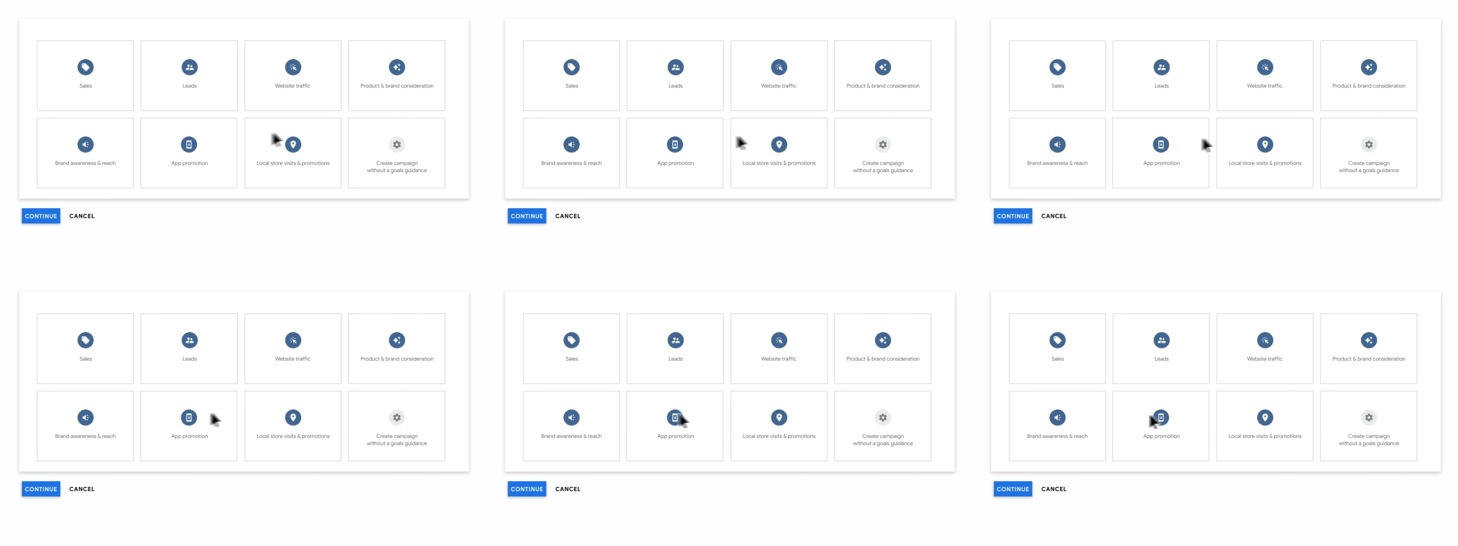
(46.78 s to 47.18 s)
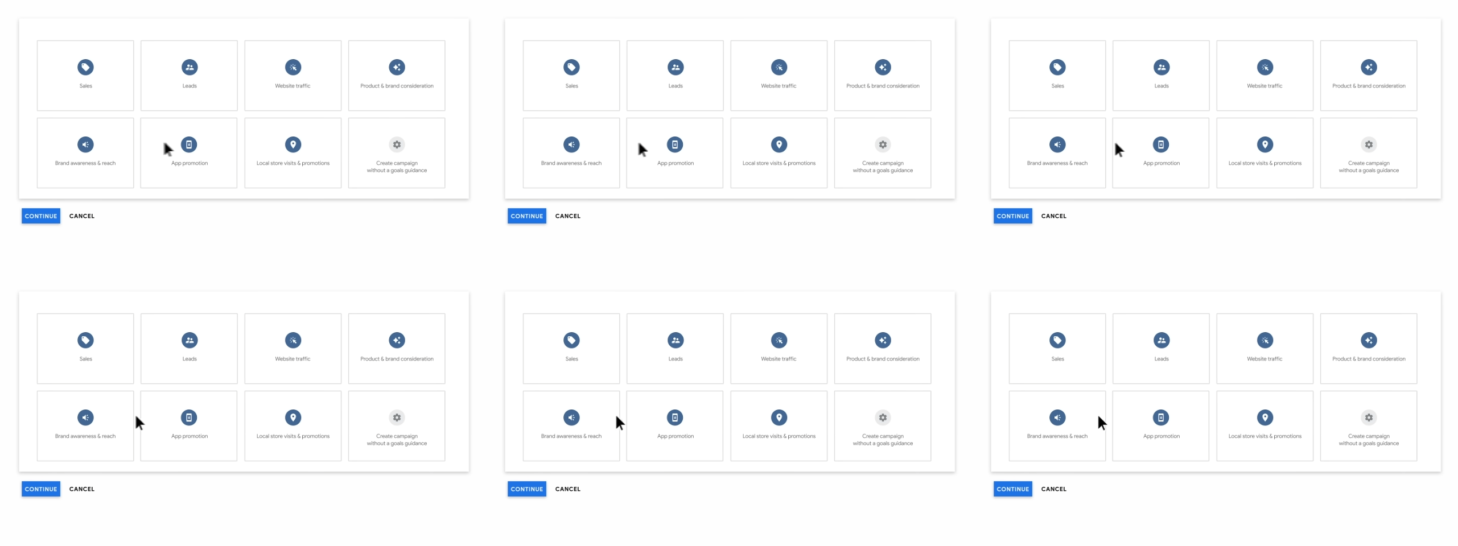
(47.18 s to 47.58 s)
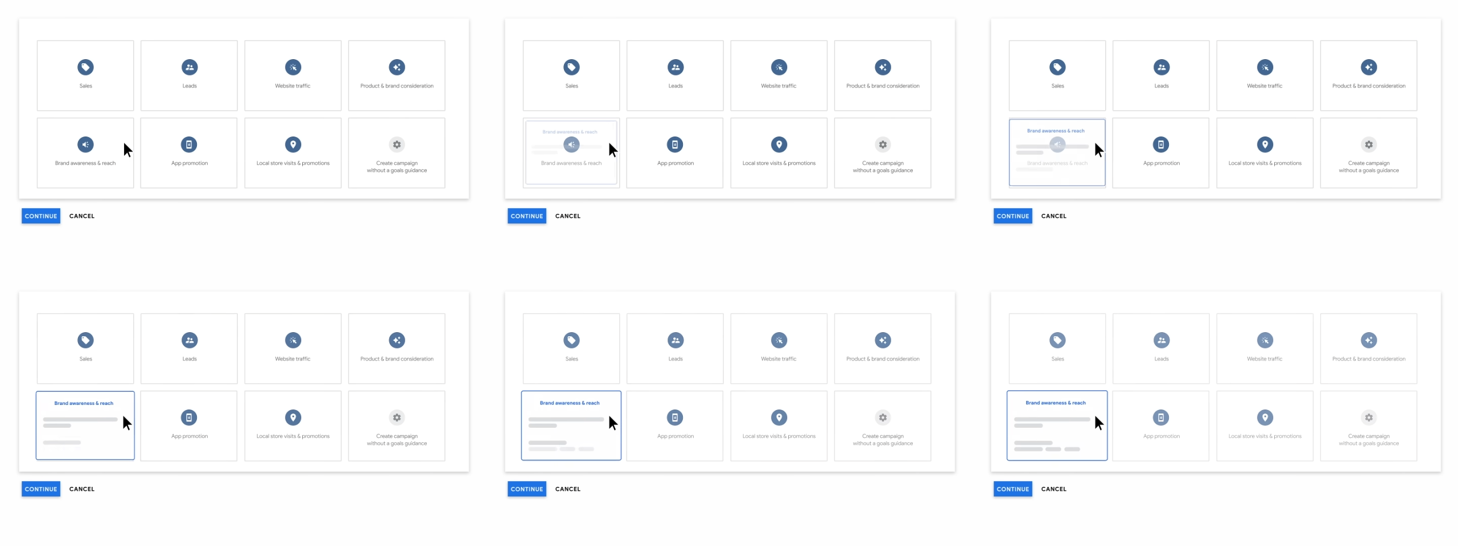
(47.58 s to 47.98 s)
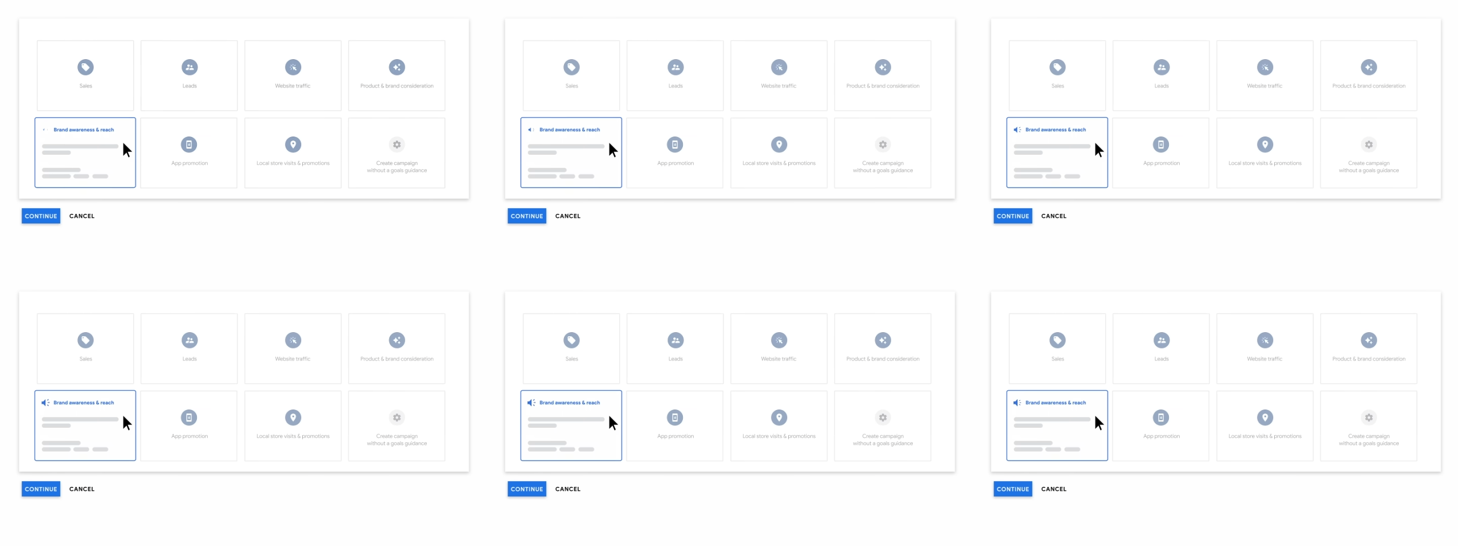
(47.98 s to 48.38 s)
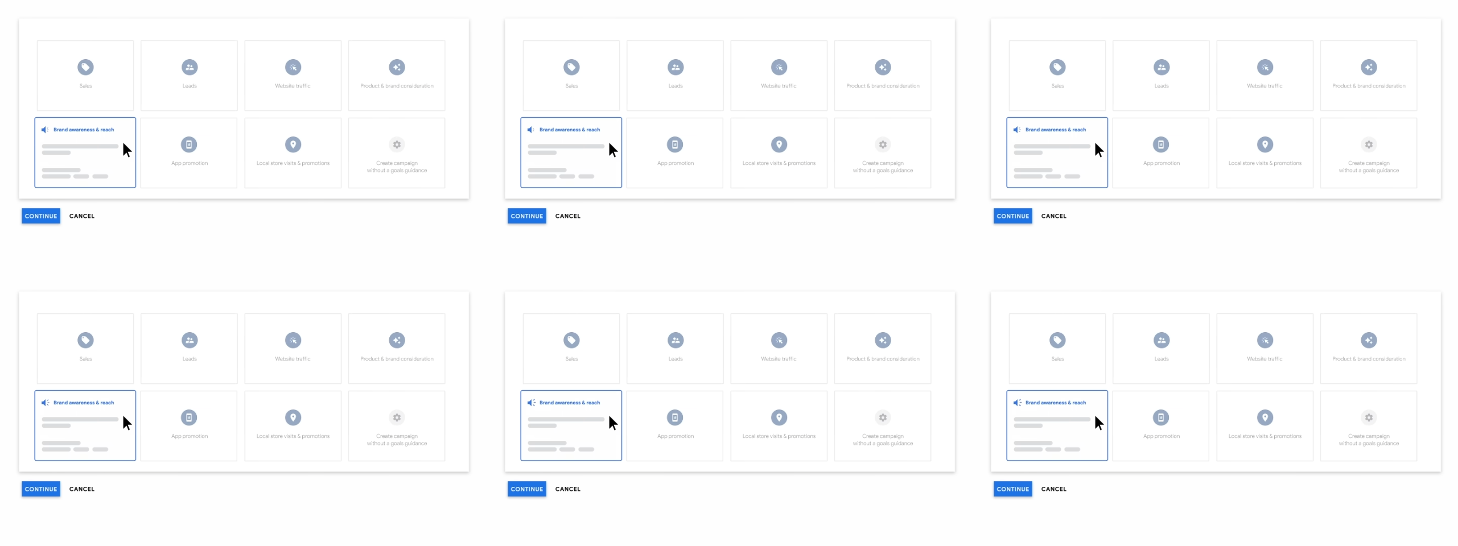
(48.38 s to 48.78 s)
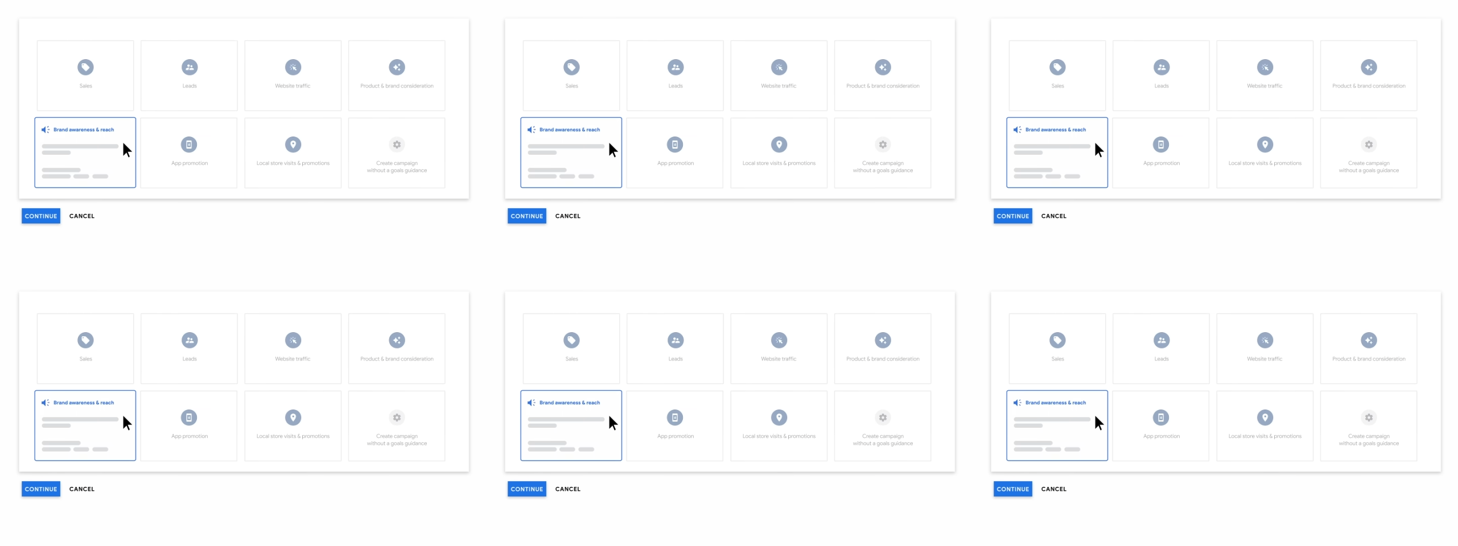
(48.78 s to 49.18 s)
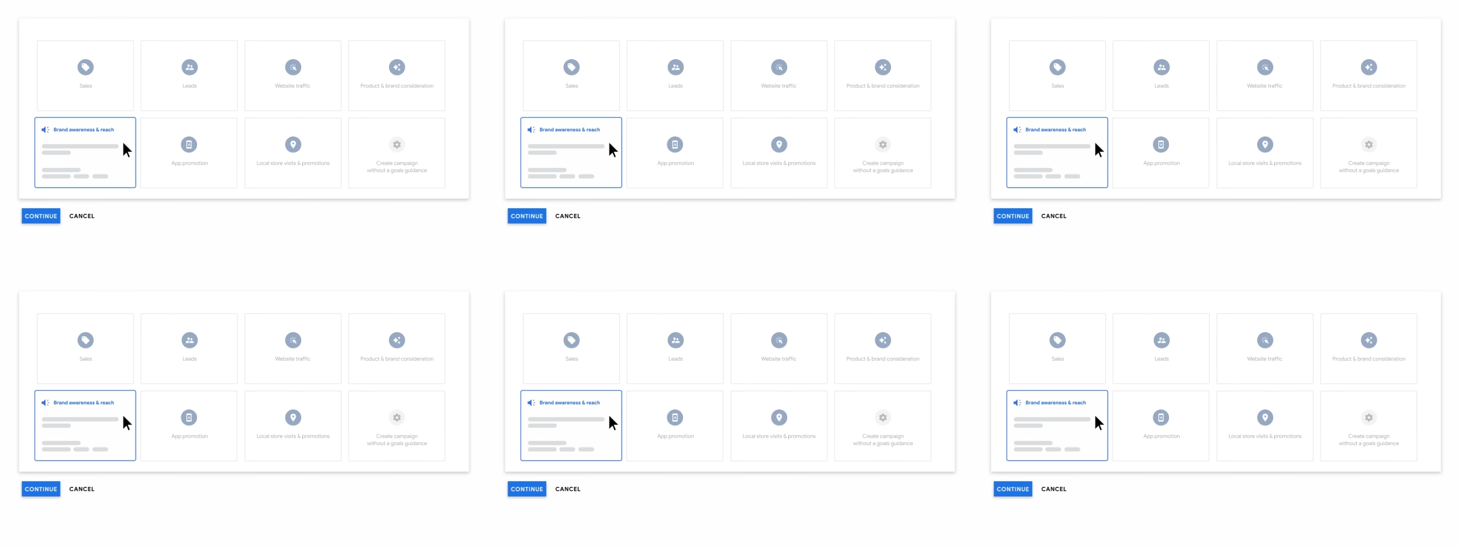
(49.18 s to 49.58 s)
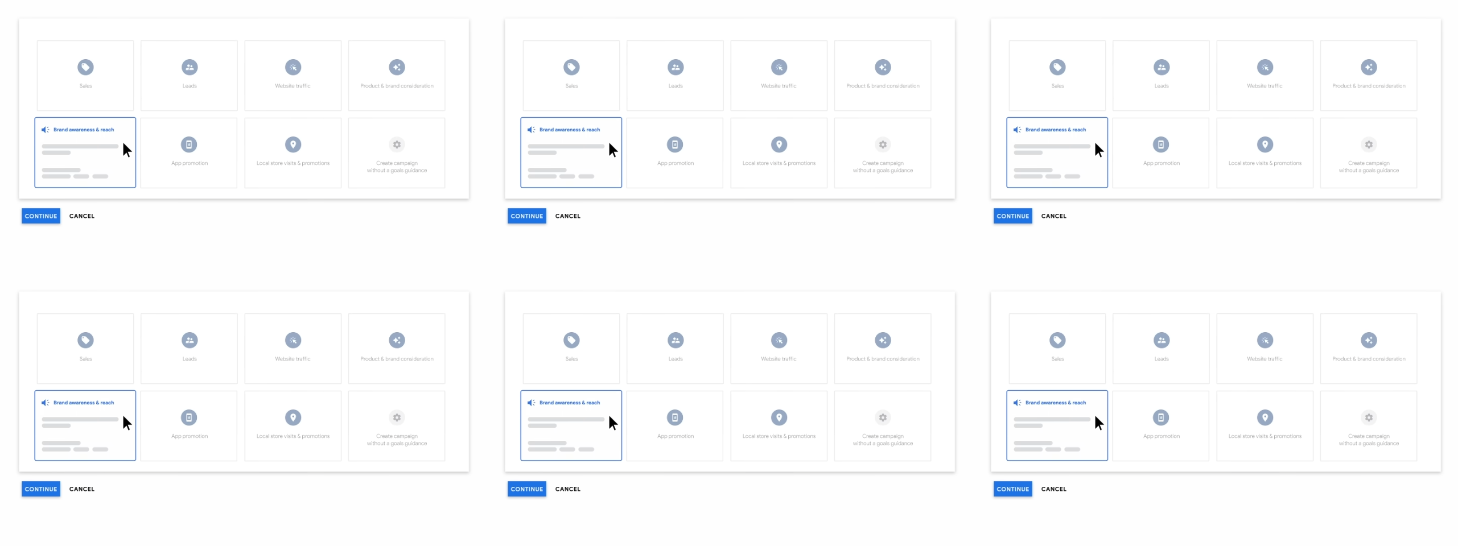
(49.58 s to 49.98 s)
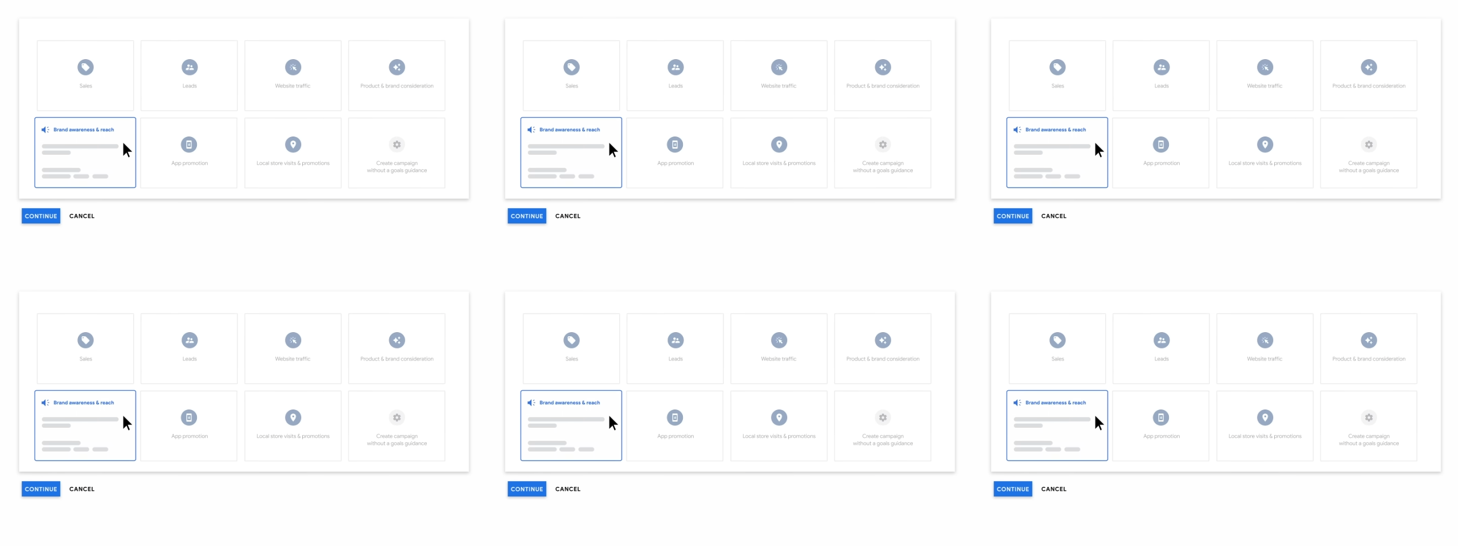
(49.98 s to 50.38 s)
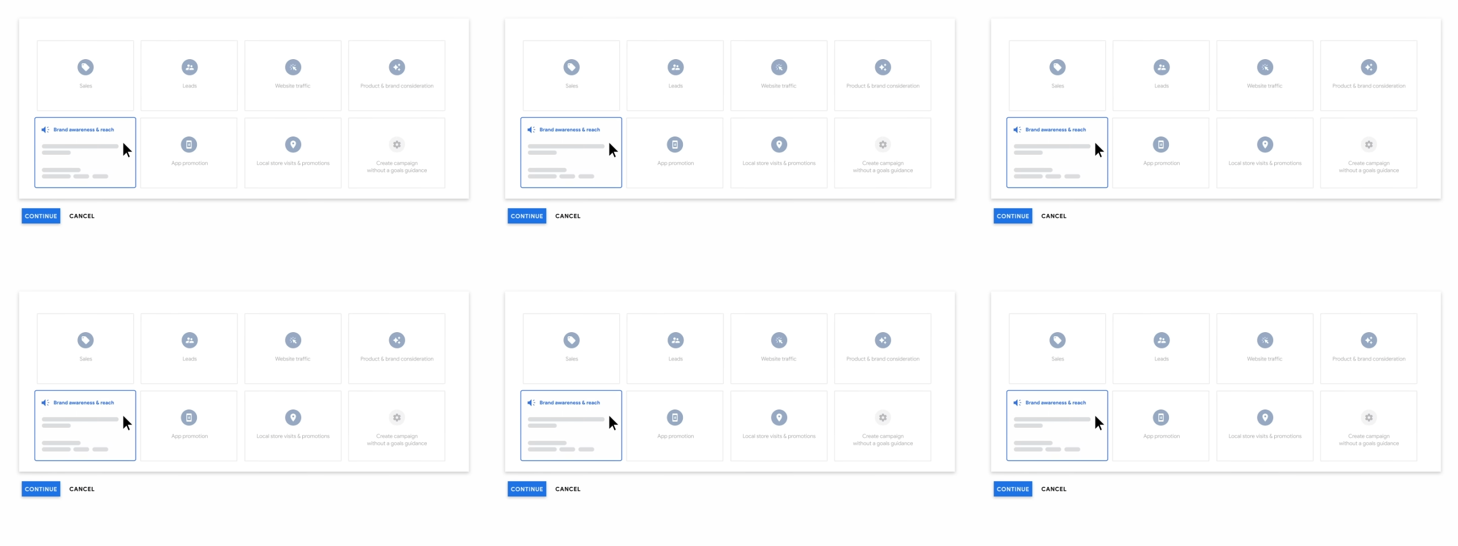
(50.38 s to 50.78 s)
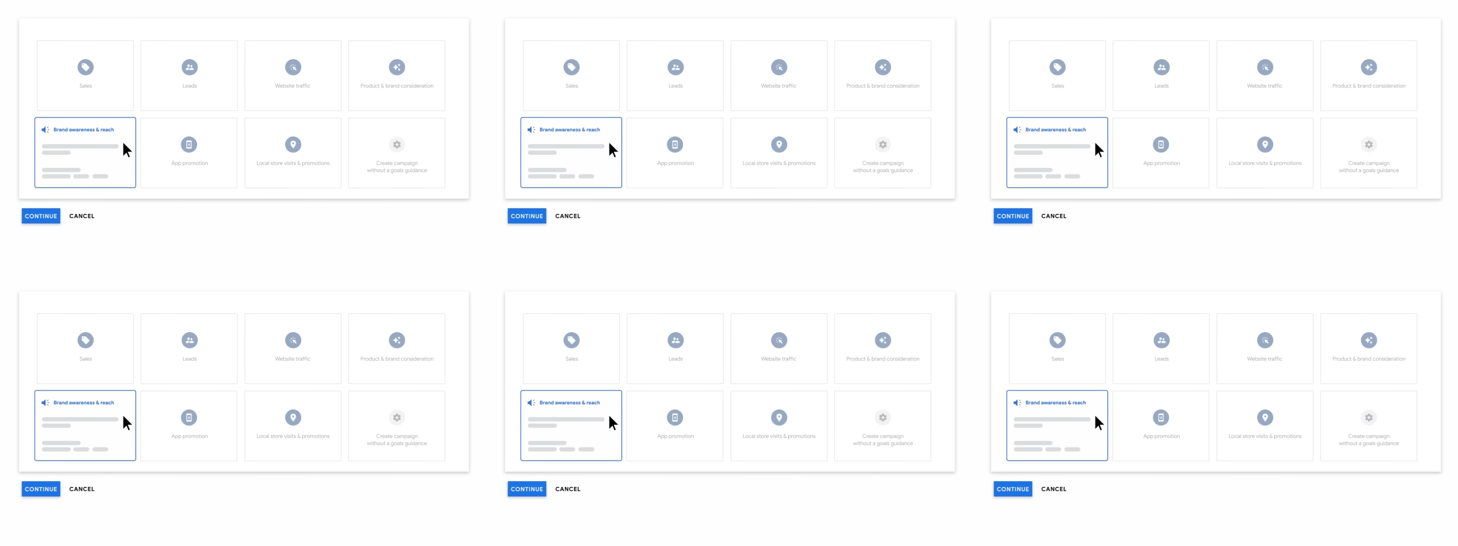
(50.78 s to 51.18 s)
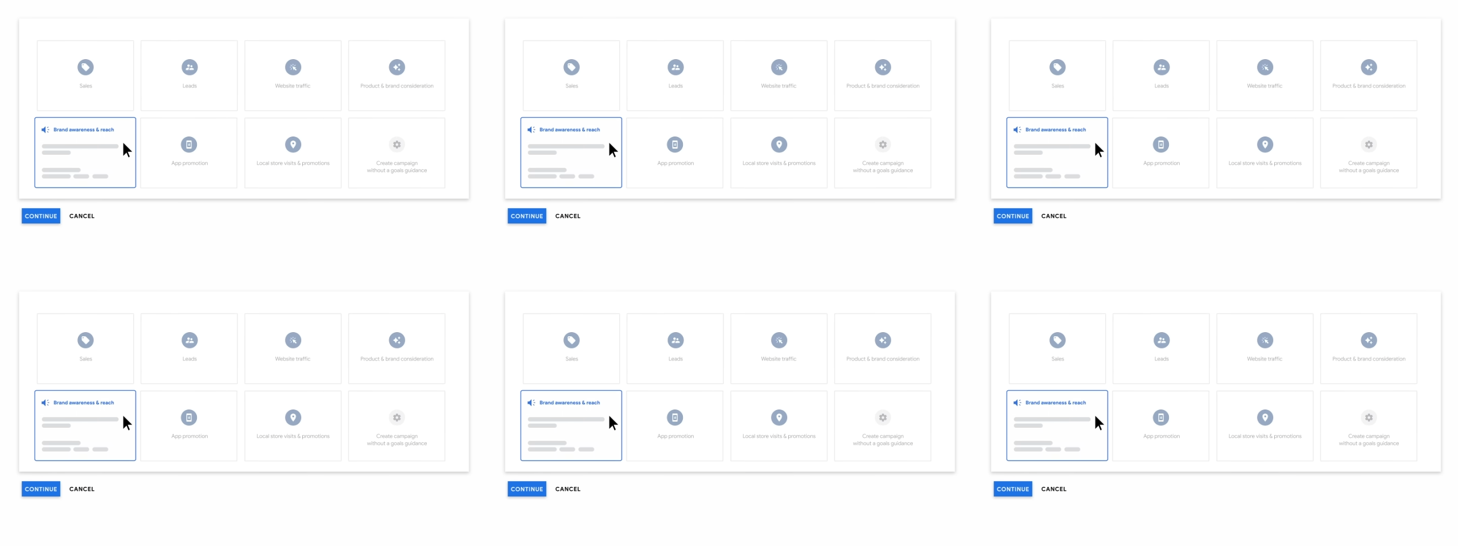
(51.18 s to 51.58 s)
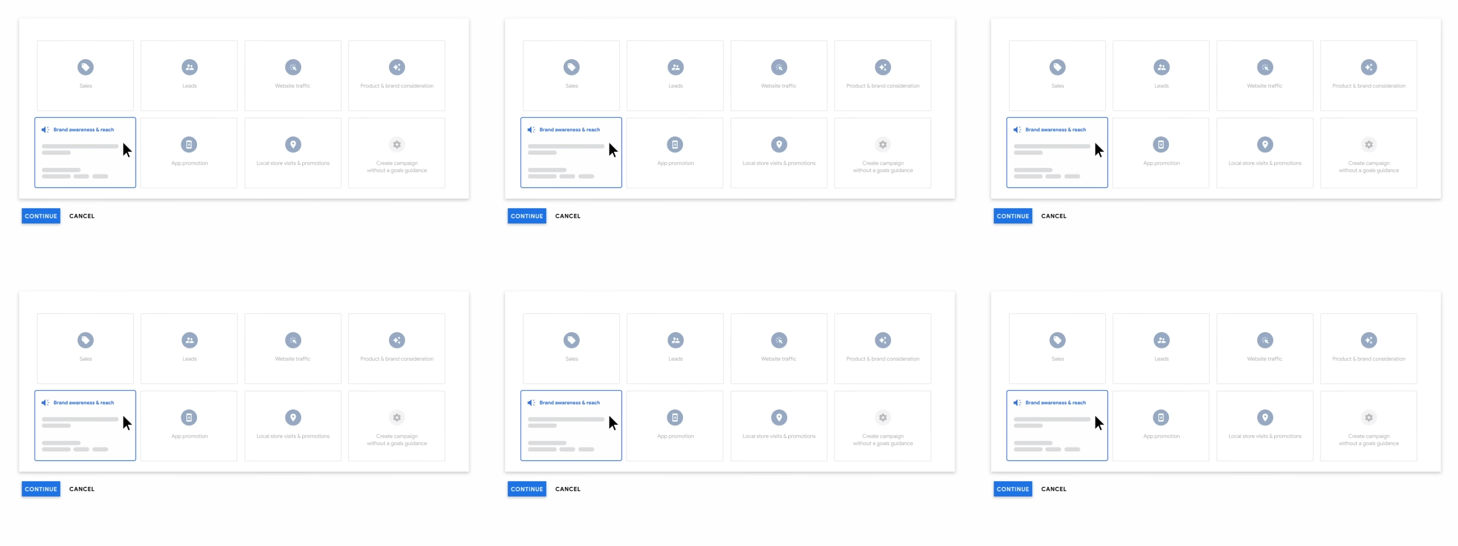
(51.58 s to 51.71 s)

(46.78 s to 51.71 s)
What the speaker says: (no speaker visible)